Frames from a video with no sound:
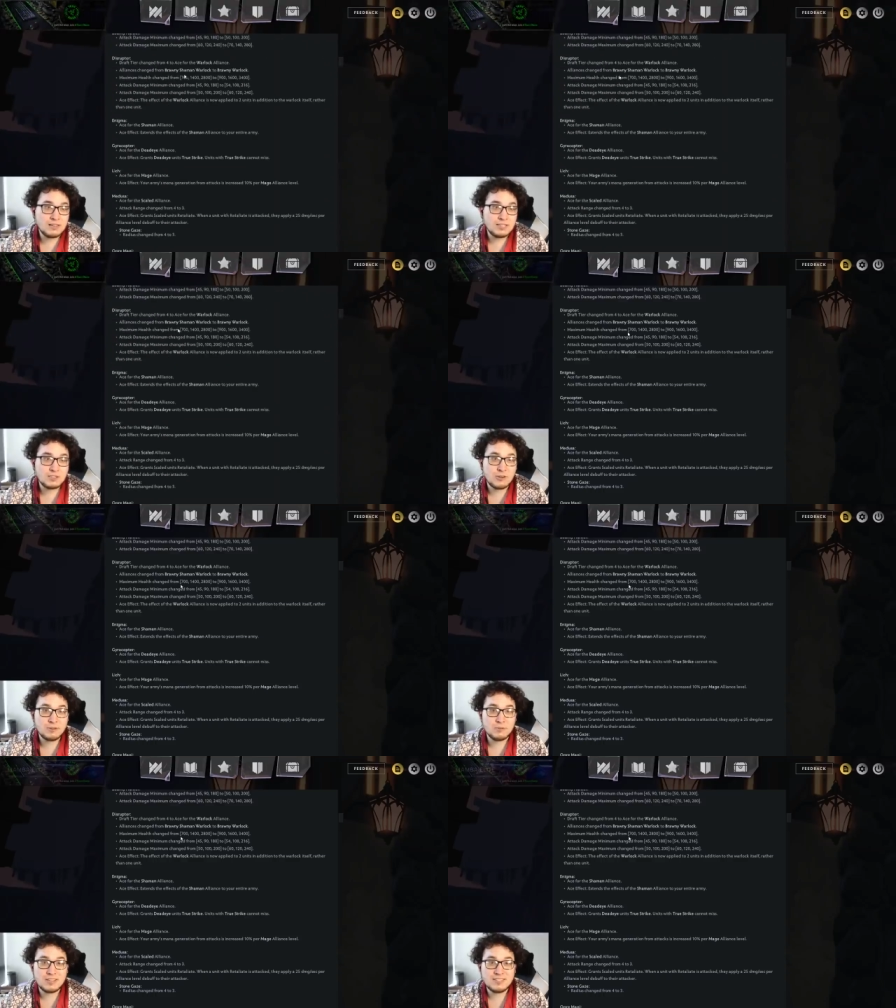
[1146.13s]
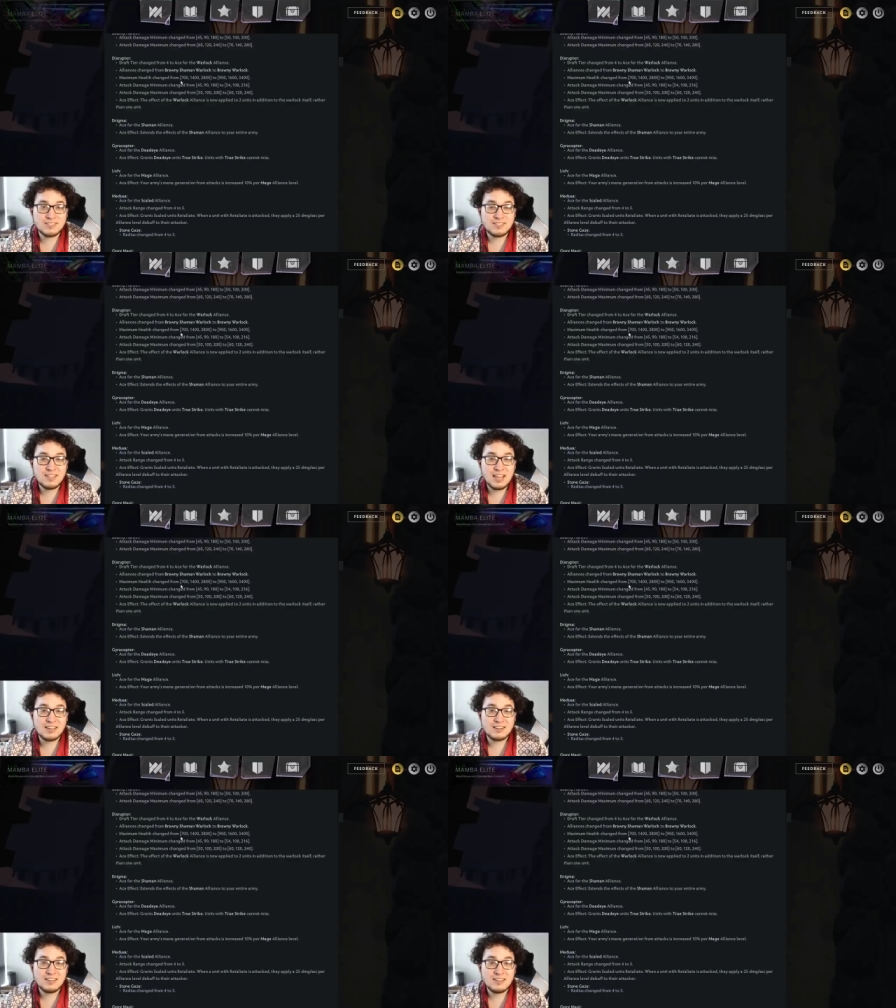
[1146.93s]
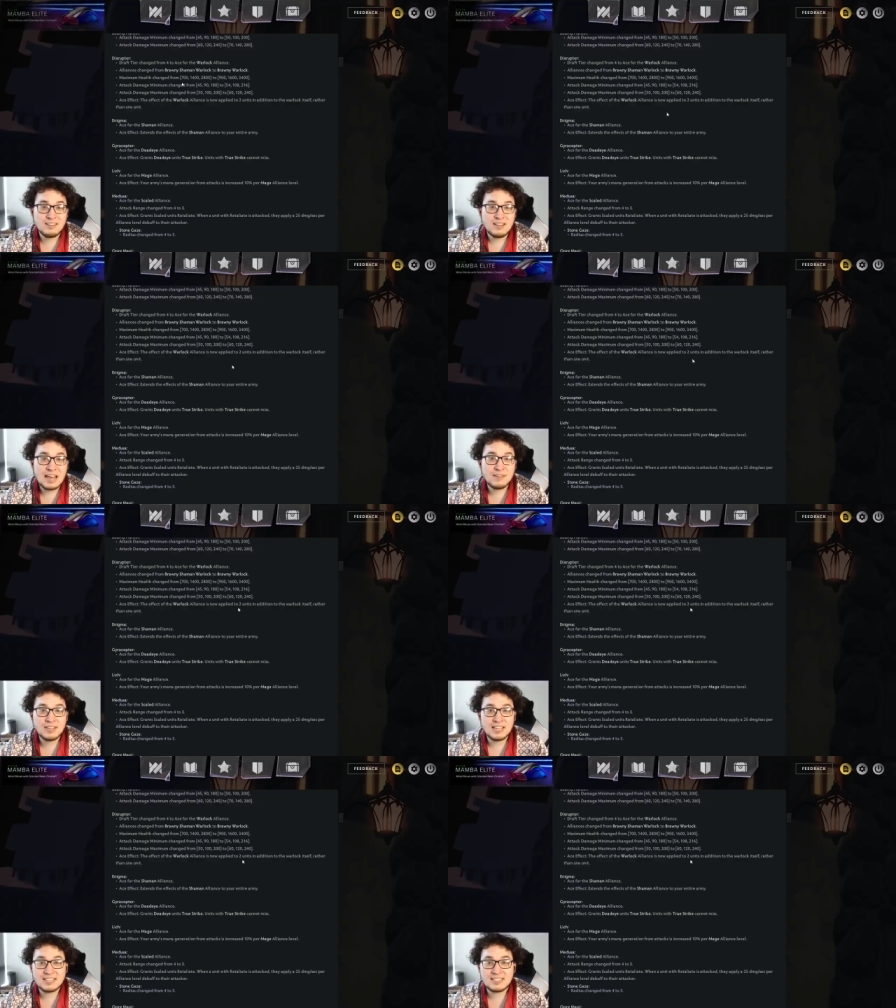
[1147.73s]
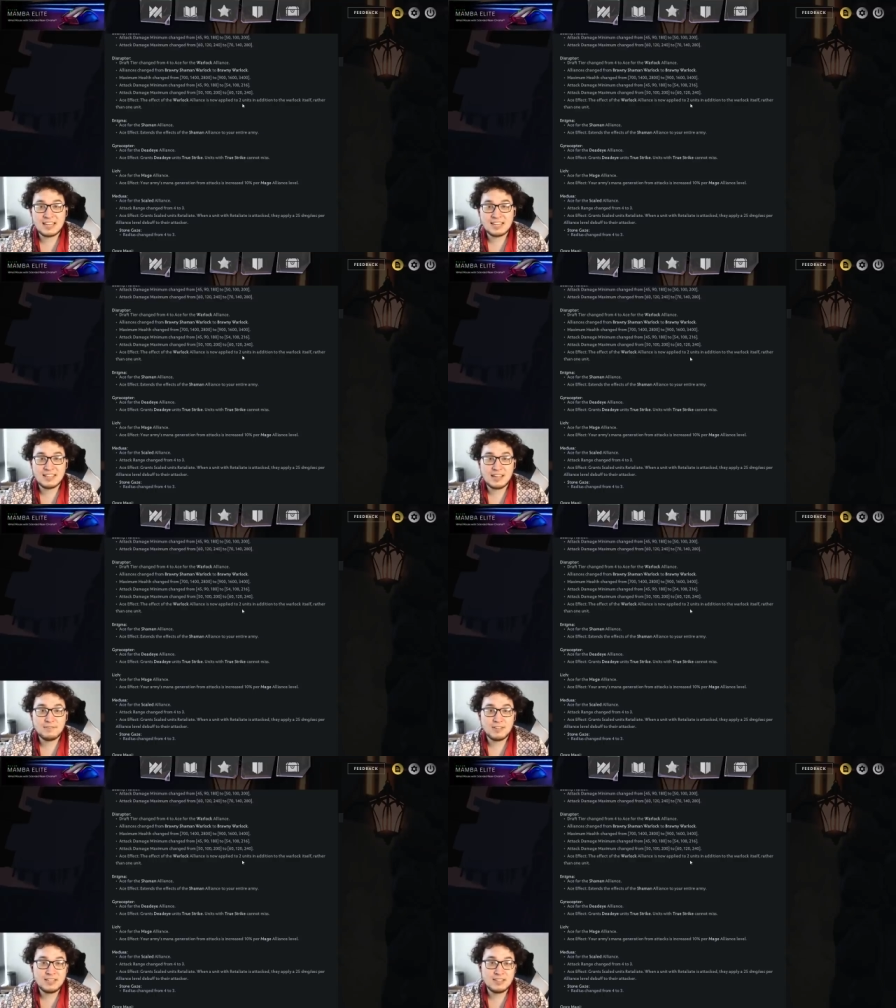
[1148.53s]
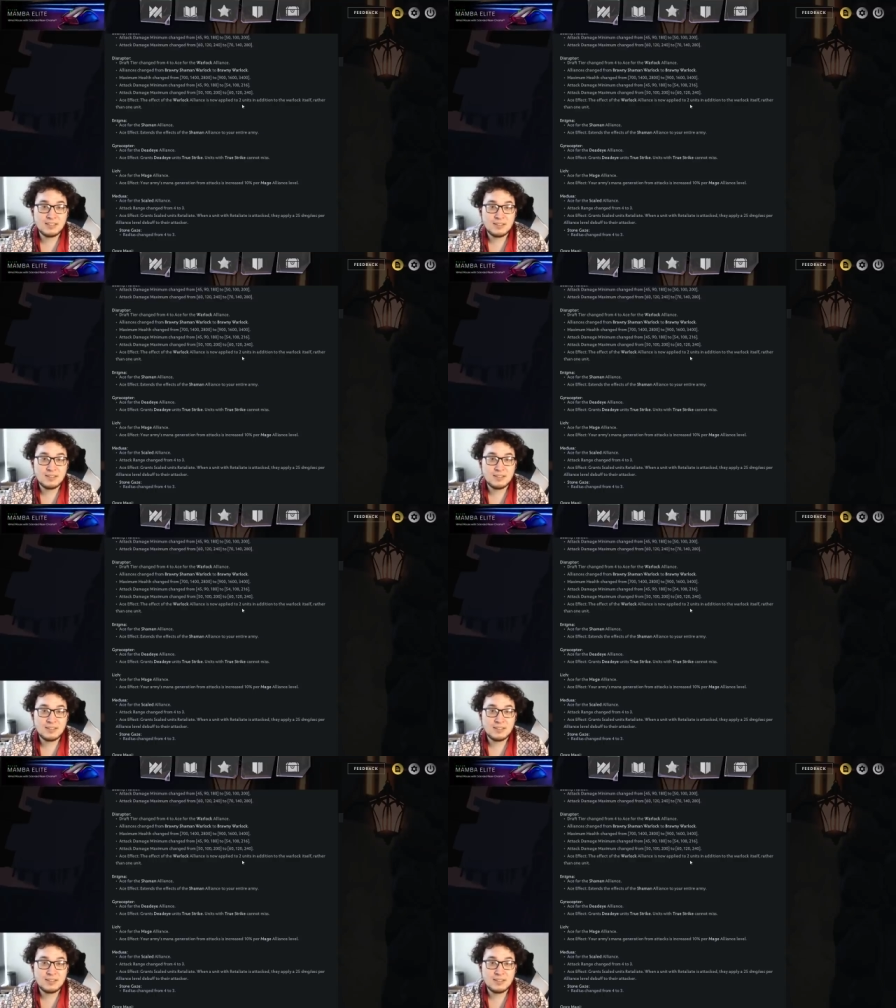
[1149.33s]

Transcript: Disruptor one is insane. Having, like, a second lifelink?